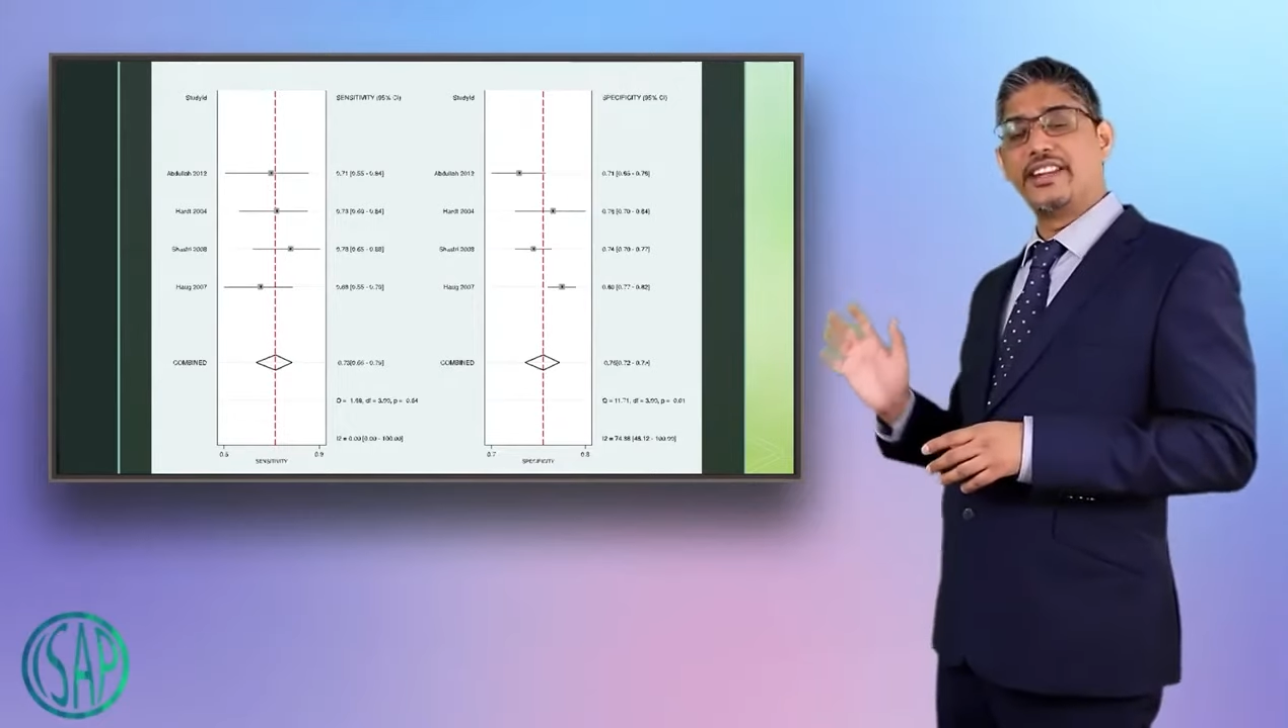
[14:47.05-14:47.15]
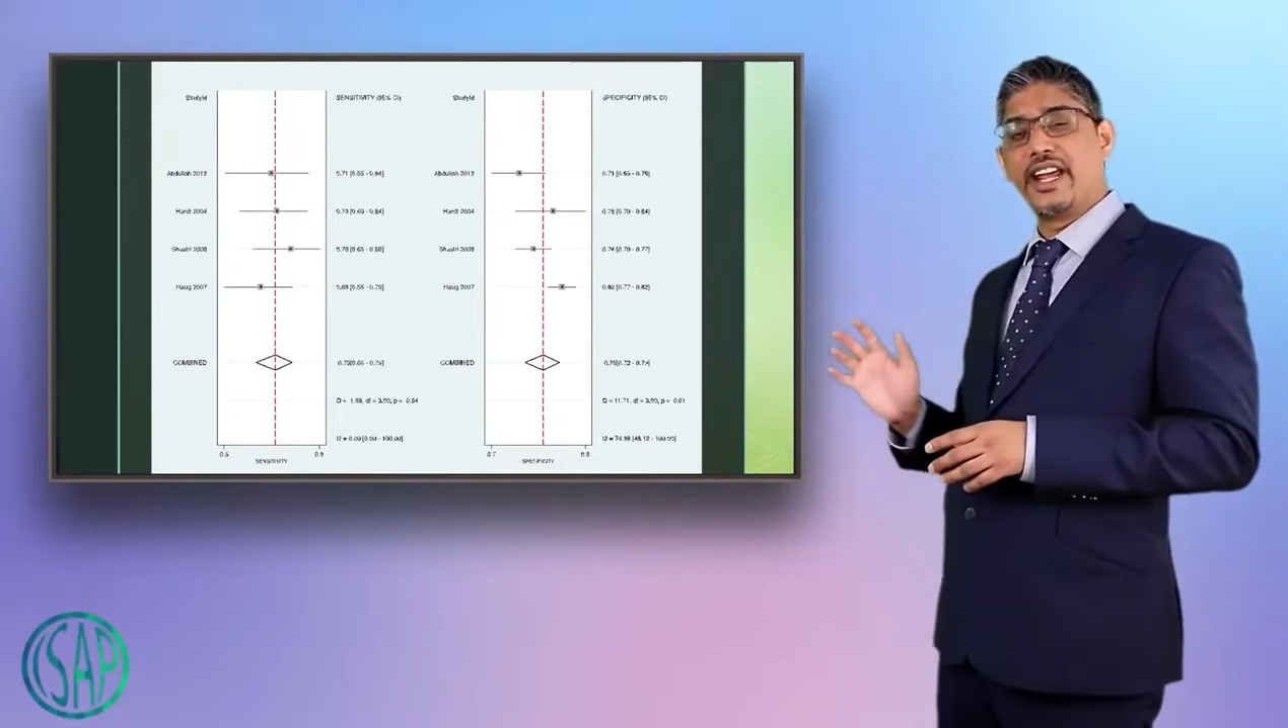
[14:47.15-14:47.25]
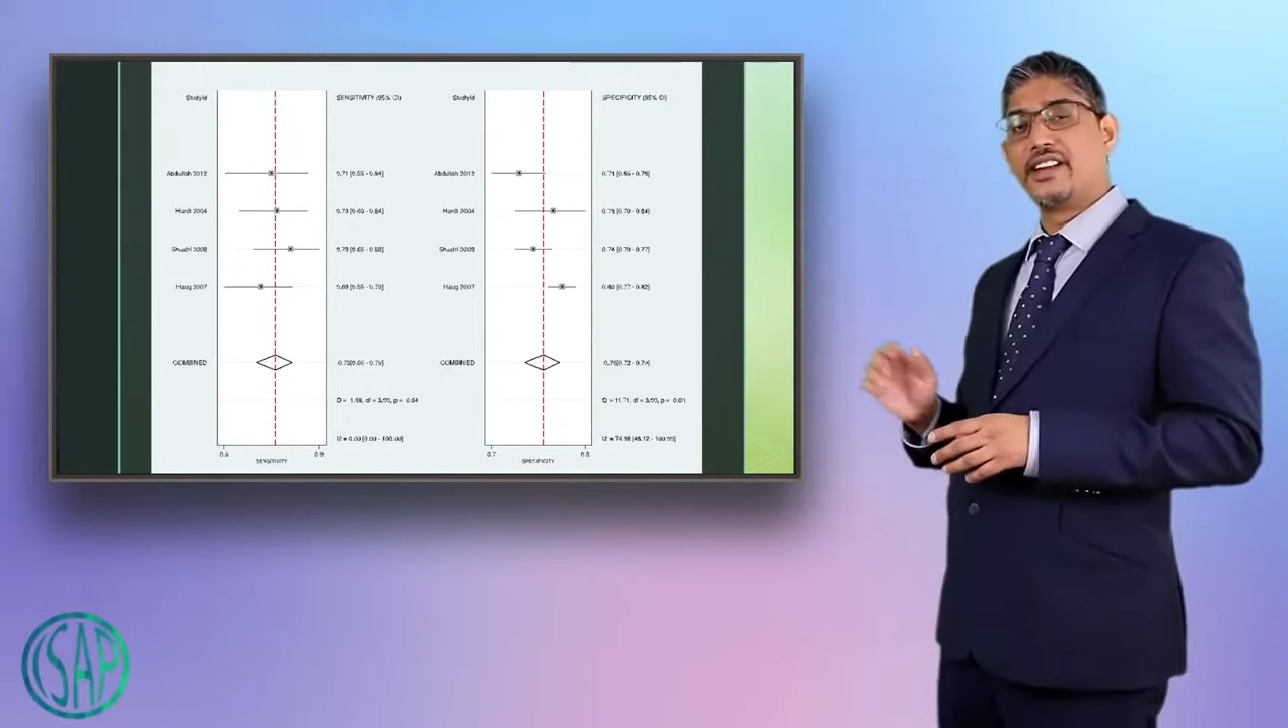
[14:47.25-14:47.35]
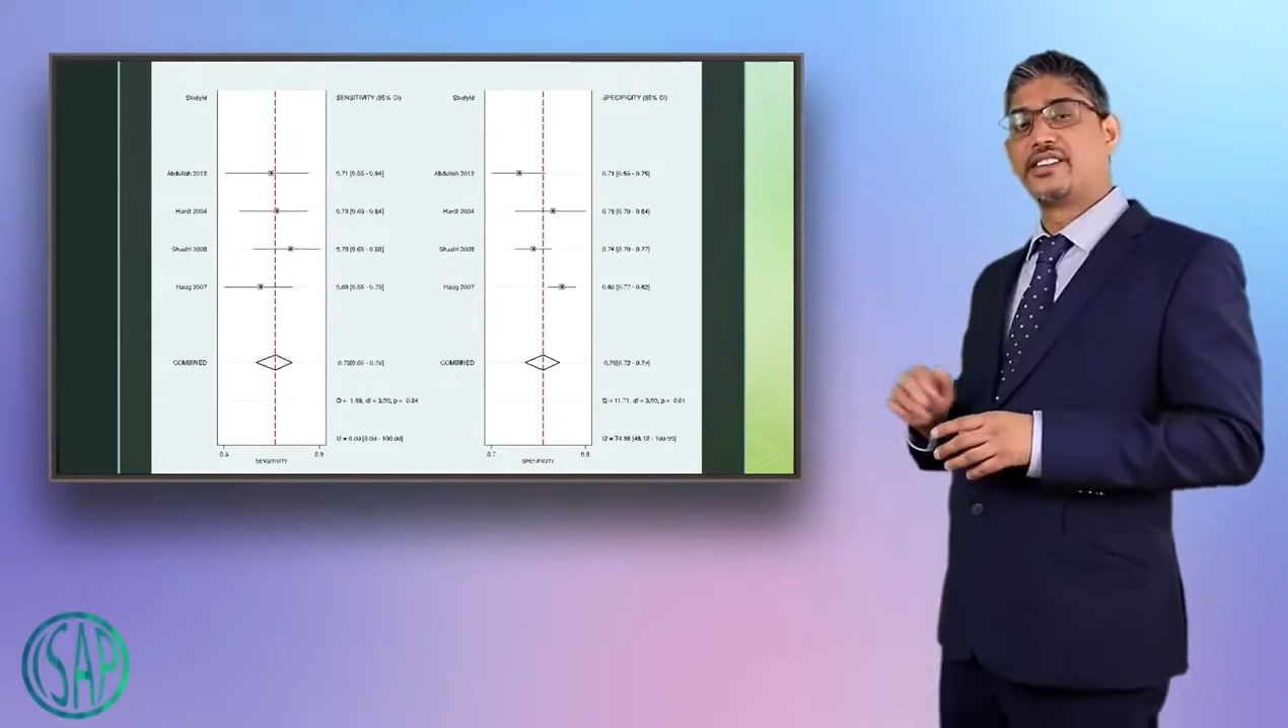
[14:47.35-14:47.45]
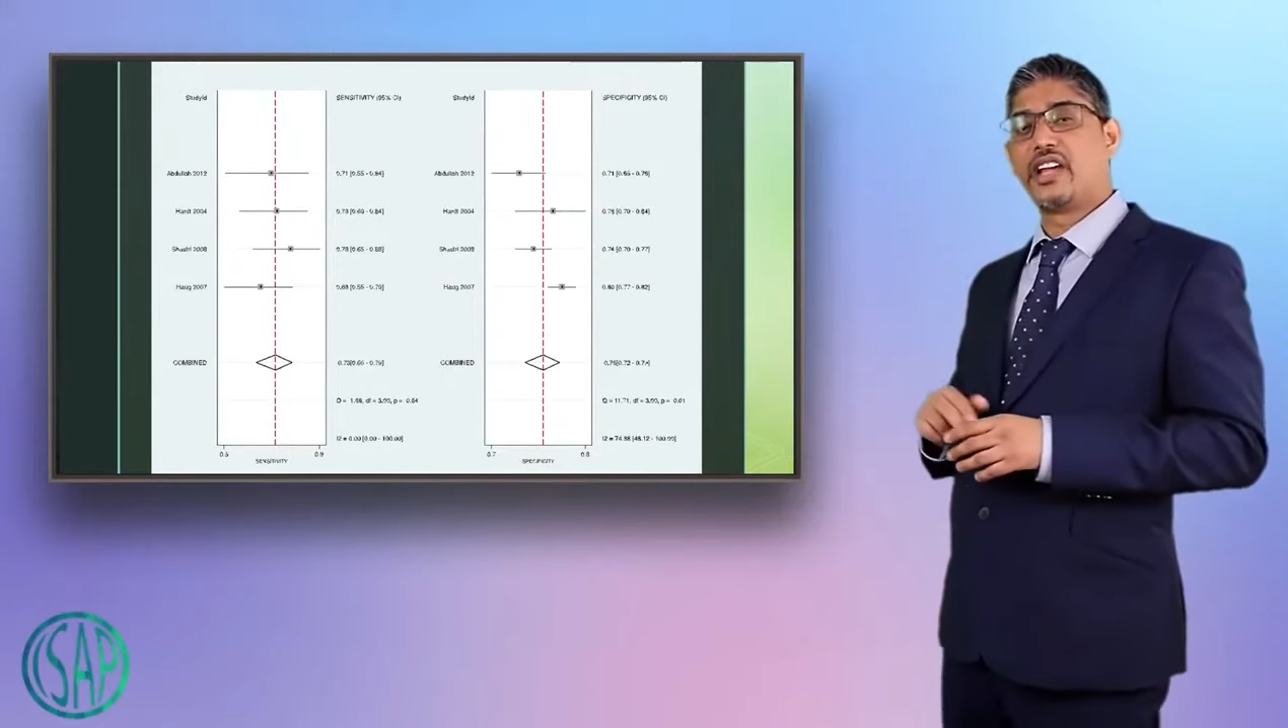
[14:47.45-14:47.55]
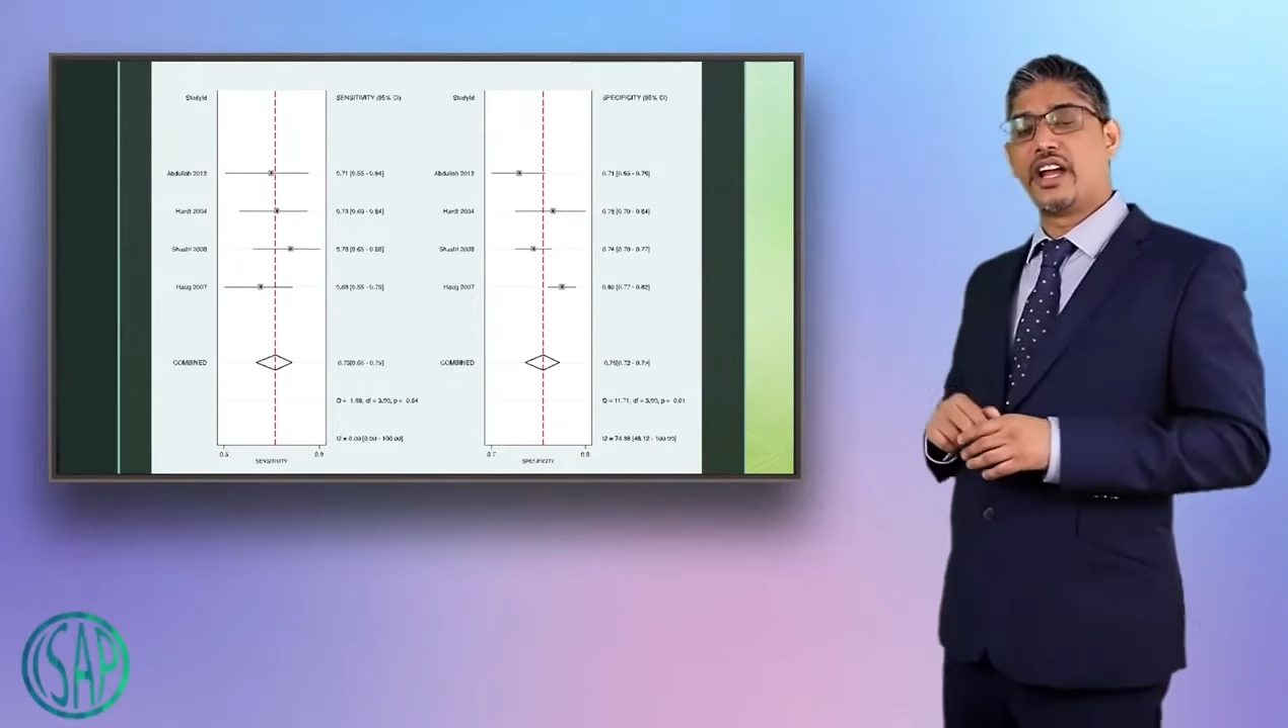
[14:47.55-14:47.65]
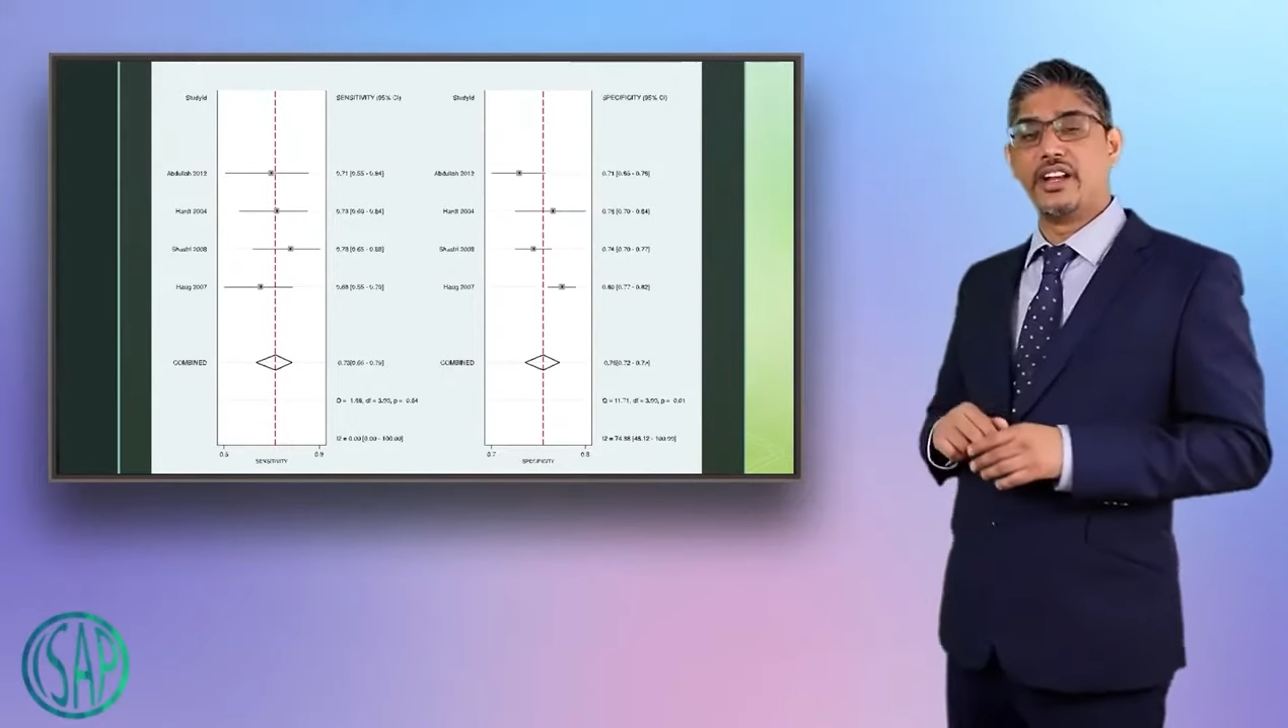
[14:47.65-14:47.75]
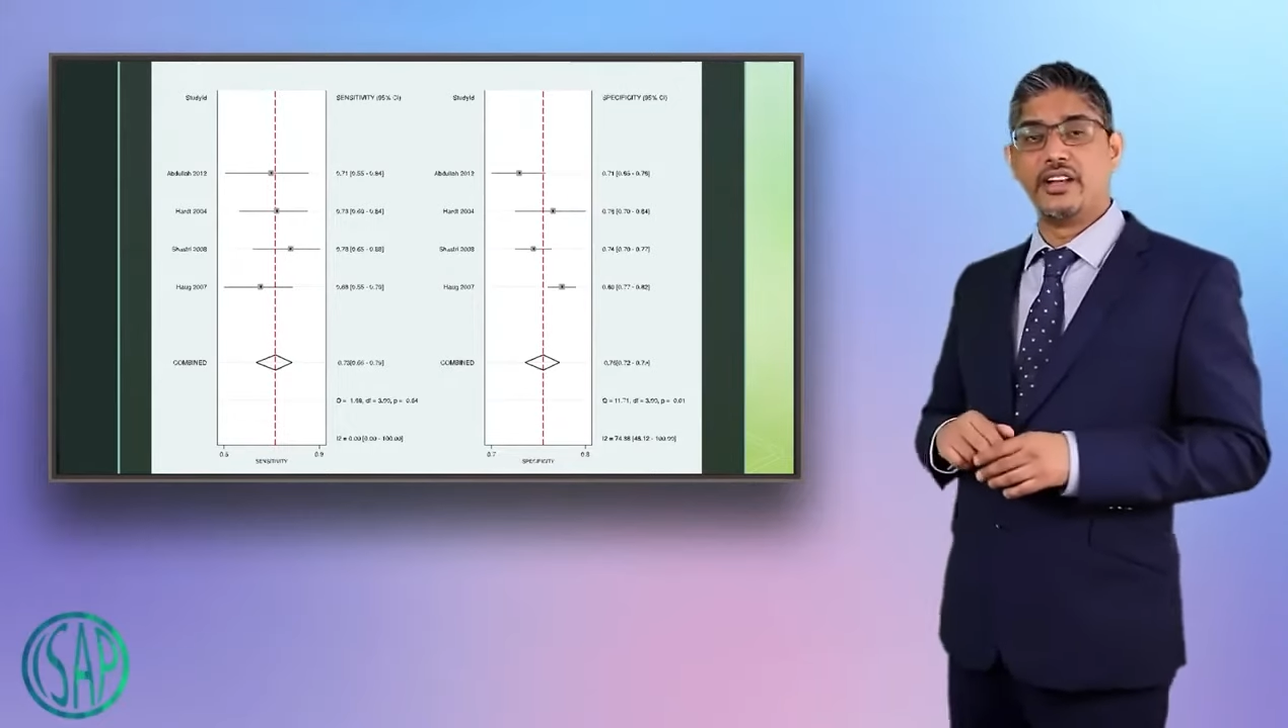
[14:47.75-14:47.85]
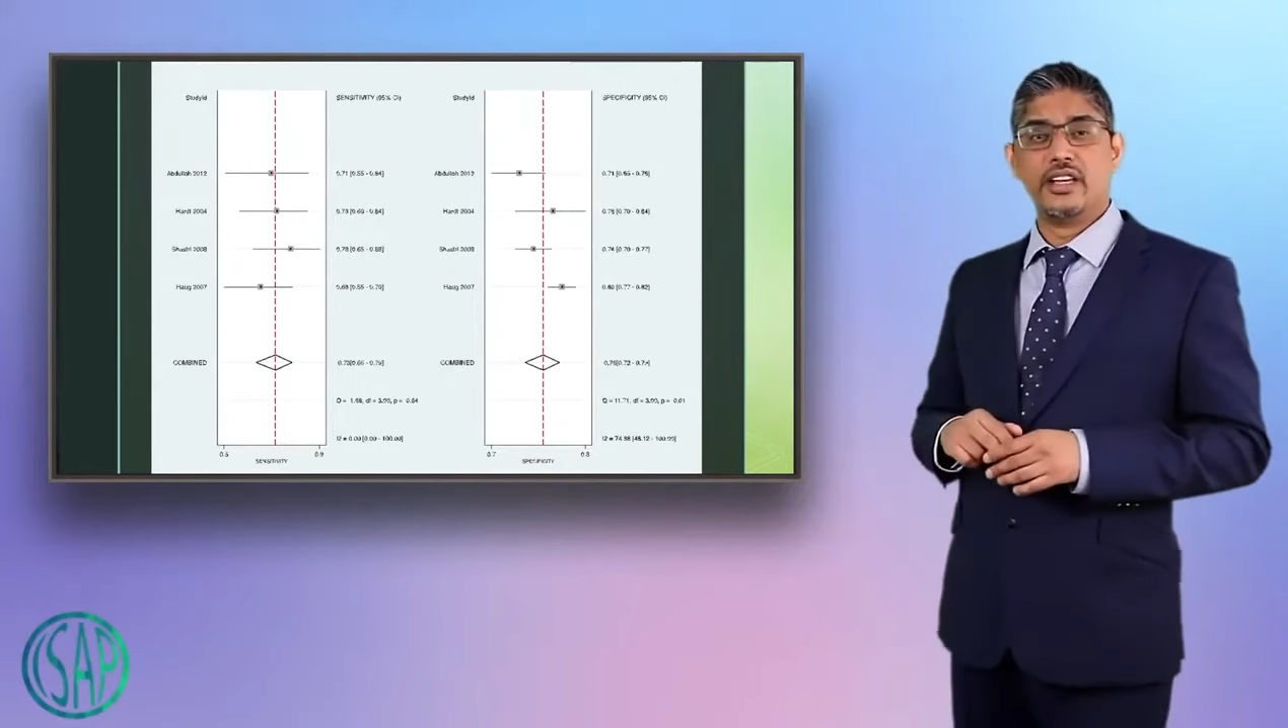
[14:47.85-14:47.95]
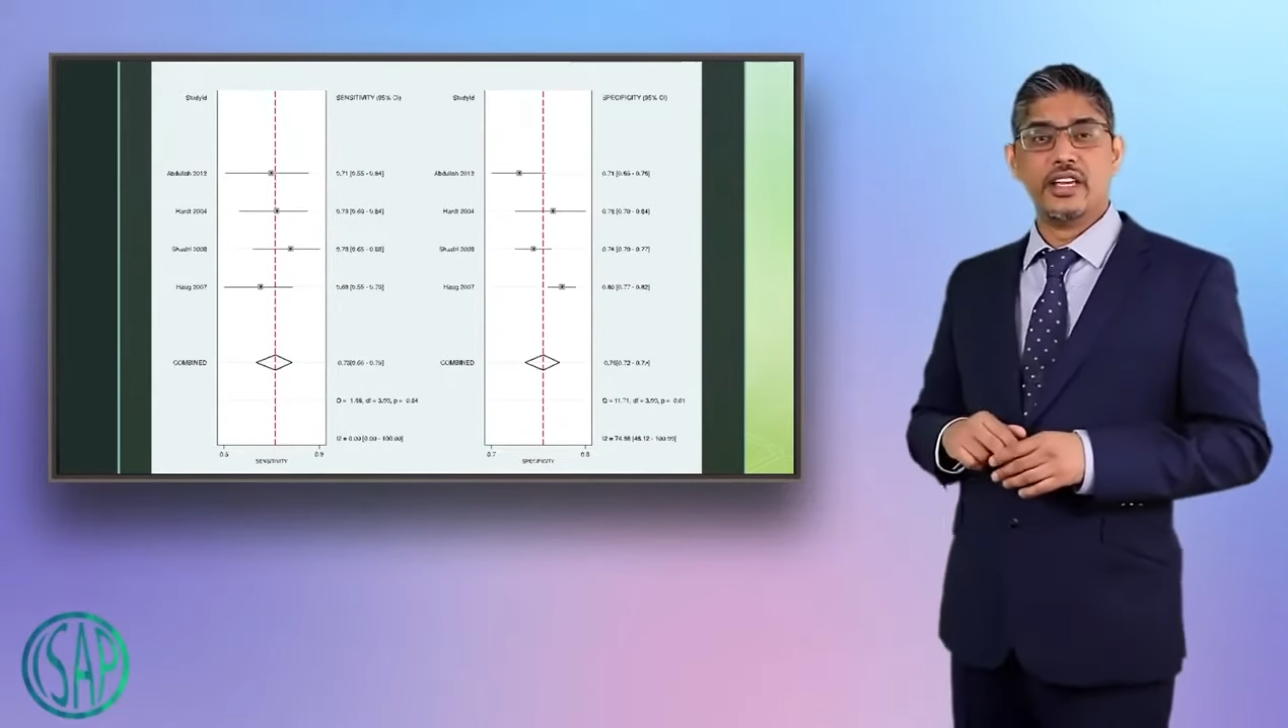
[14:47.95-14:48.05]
hand side